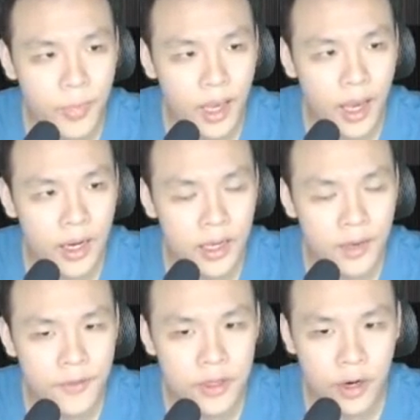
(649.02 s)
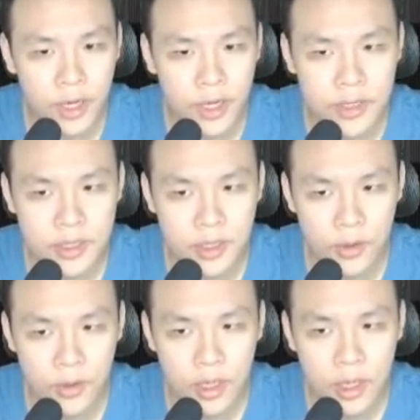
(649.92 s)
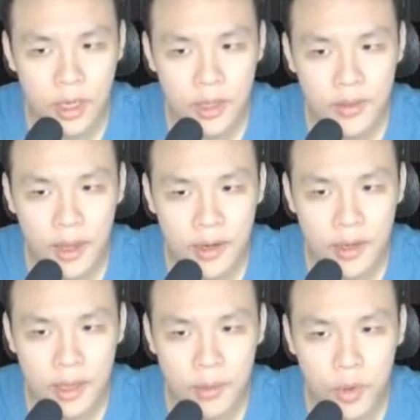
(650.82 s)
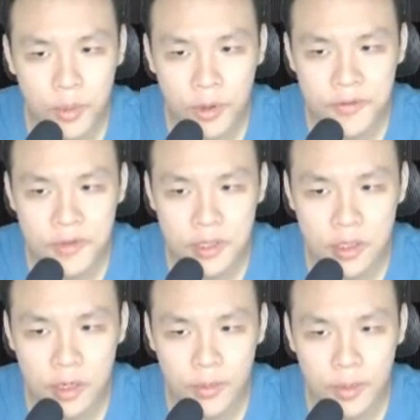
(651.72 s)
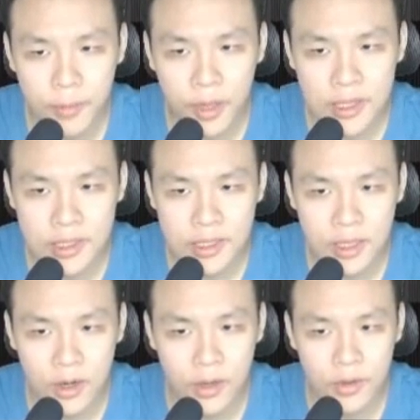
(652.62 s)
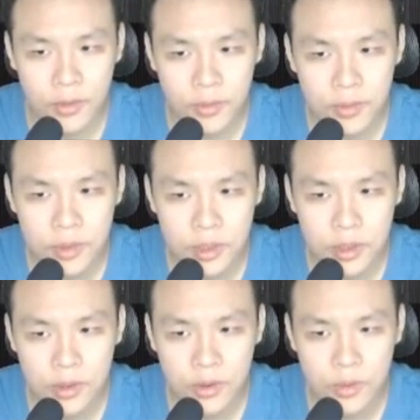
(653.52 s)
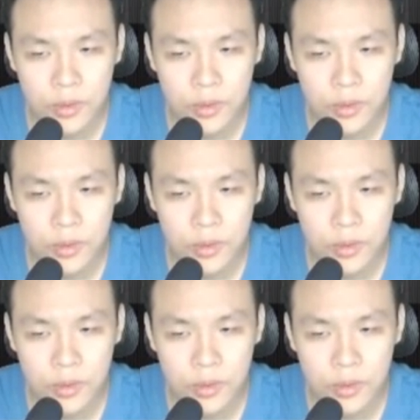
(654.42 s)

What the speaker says: and if the target is slowed, then it removes the slow but applies a stun on them. So